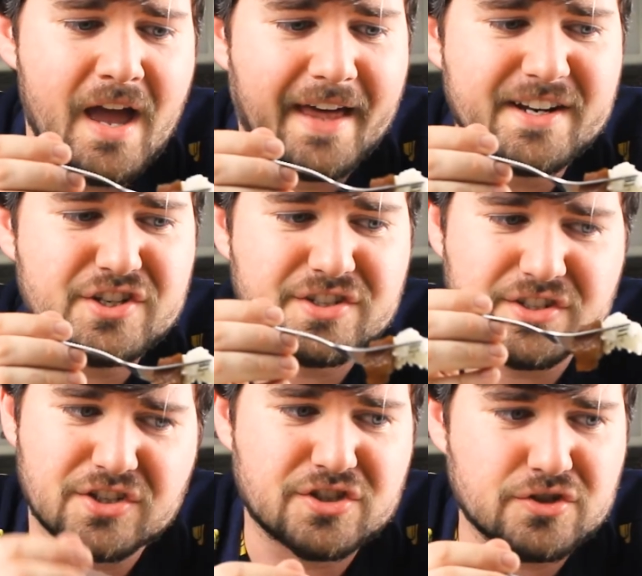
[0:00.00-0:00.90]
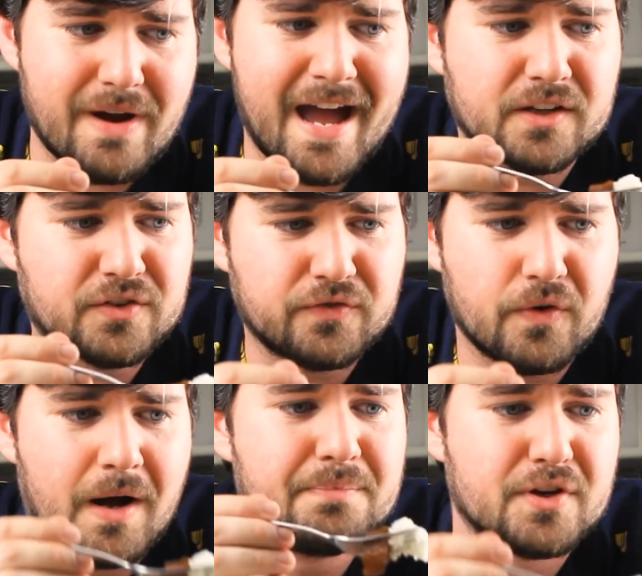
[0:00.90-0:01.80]
and it just distracts
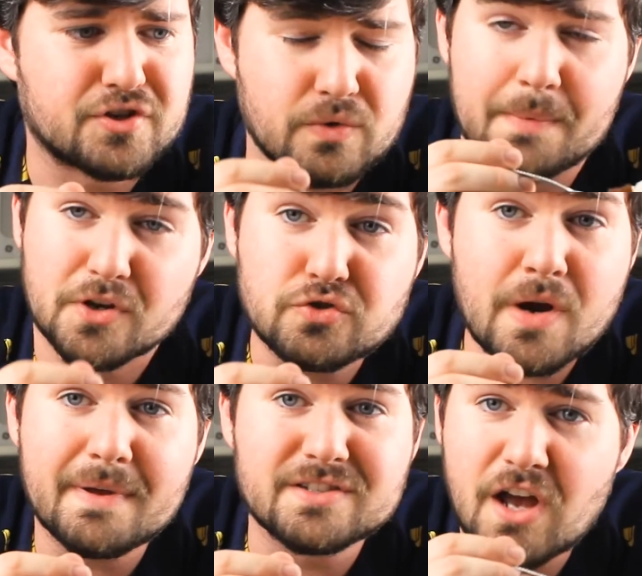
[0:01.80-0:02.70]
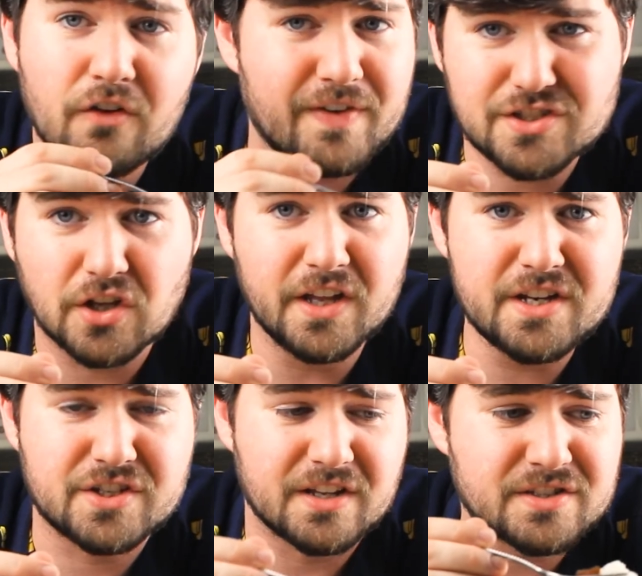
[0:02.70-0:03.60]
from the shrimp. The shrimp itself is
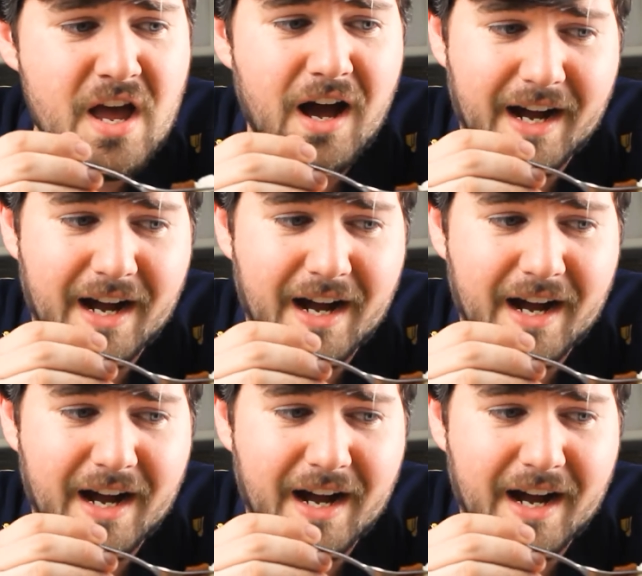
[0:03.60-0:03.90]
delicious.